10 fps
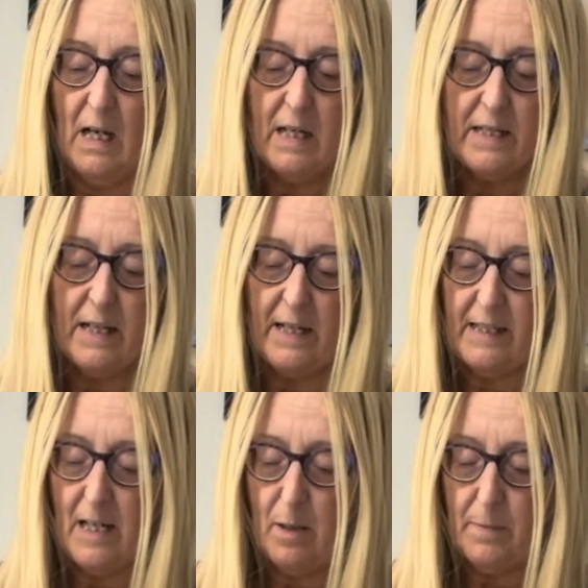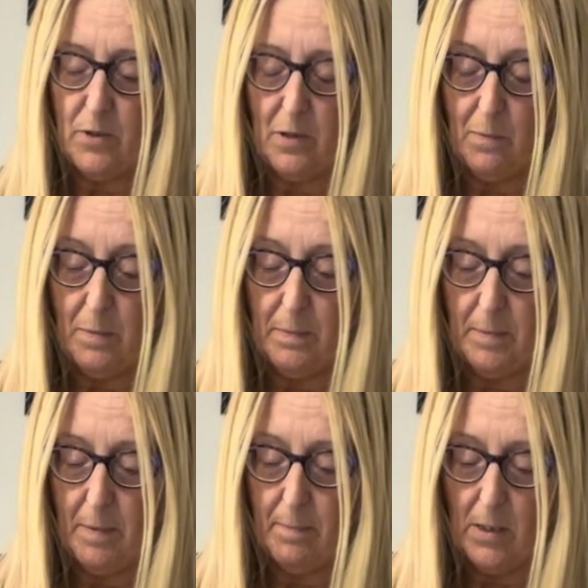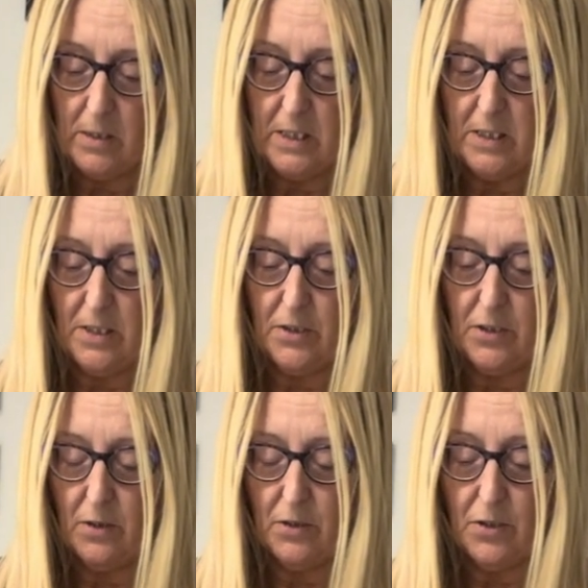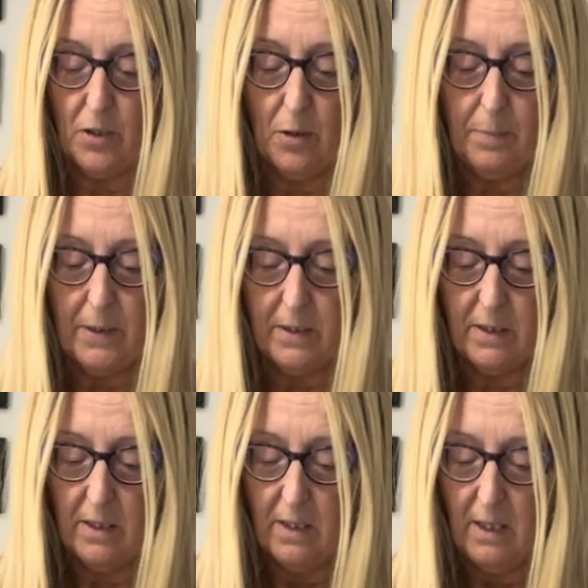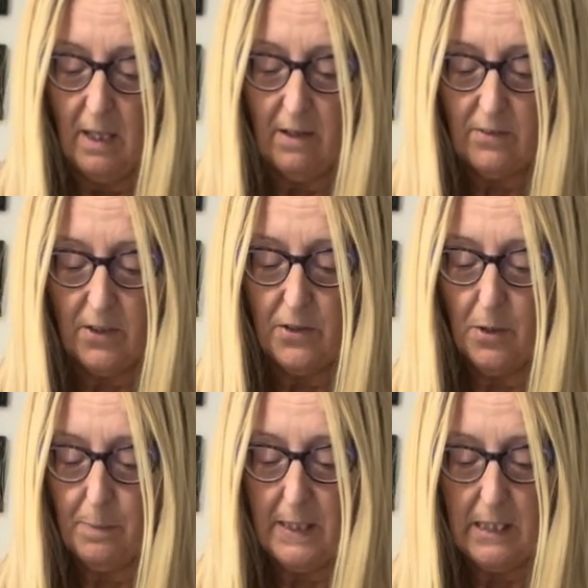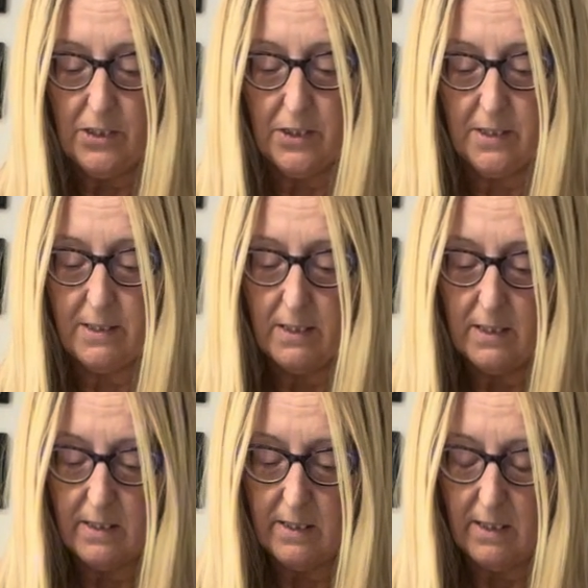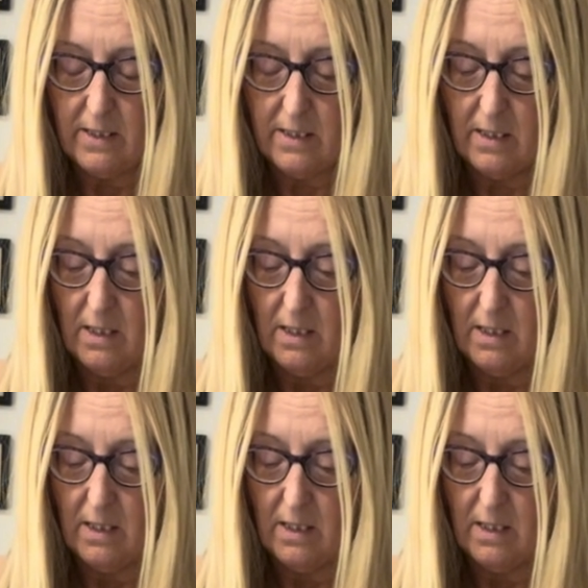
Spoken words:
Yeah, I can't be doing with blooming boxes that don't open. I've got no patience these days.